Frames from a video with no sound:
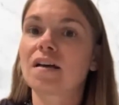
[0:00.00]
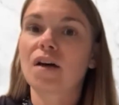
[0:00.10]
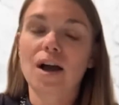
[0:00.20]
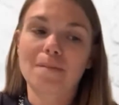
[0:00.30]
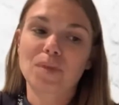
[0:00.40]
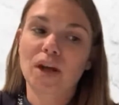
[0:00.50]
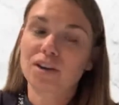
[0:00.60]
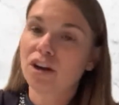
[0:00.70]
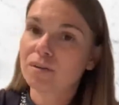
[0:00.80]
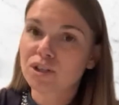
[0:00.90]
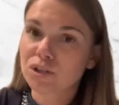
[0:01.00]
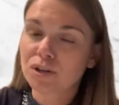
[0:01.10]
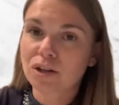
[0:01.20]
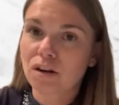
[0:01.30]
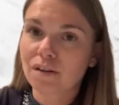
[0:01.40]
I know
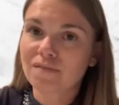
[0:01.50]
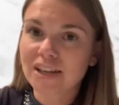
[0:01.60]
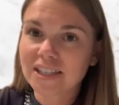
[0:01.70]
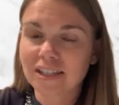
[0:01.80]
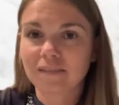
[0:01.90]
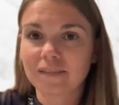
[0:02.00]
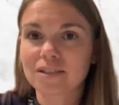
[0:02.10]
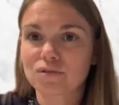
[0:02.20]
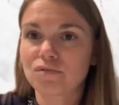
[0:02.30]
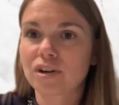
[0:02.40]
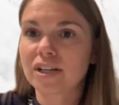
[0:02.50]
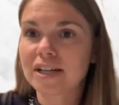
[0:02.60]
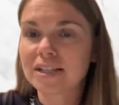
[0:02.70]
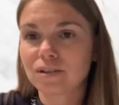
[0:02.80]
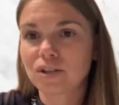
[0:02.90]
insurers are investing in this
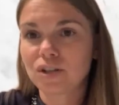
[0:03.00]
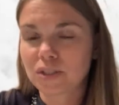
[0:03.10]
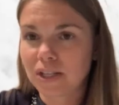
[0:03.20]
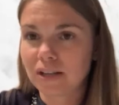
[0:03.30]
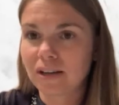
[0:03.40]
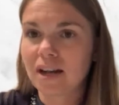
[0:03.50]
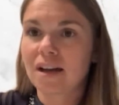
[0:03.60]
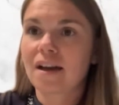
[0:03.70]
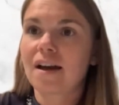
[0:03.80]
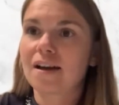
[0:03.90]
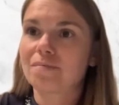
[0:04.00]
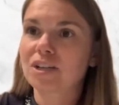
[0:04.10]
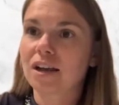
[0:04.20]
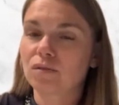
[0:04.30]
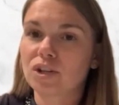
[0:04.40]
already, so using
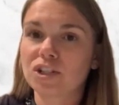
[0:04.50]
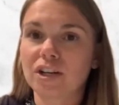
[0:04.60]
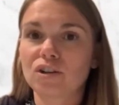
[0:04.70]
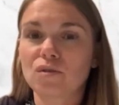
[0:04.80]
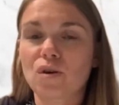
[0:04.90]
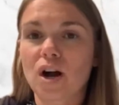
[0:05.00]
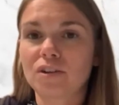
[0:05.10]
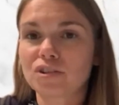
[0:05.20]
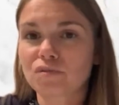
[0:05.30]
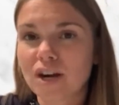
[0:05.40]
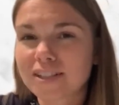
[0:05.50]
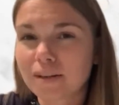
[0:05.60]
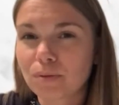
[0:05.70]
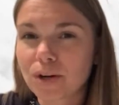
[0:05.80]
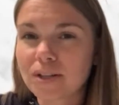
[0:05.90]
technology in your
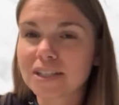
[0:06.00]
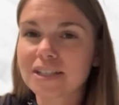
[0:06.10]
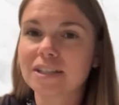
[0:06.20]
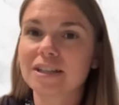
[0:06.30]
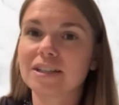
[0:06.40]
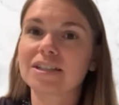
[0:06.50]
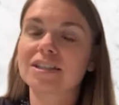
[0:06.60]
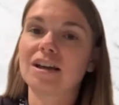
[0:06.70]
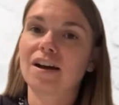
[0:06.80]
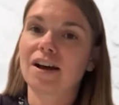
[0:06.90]
underwriting processes,